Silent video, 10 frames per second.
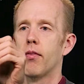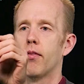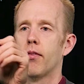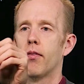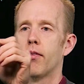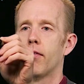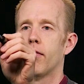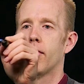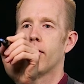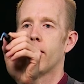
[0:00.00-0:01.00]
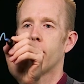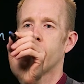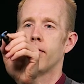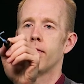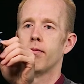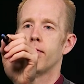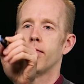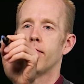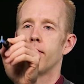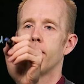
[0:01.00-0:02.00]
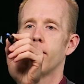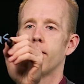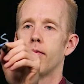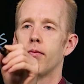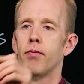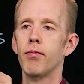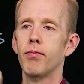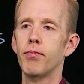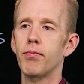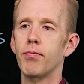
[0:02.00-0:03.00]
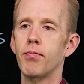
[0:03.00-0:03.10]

Nobody speaks.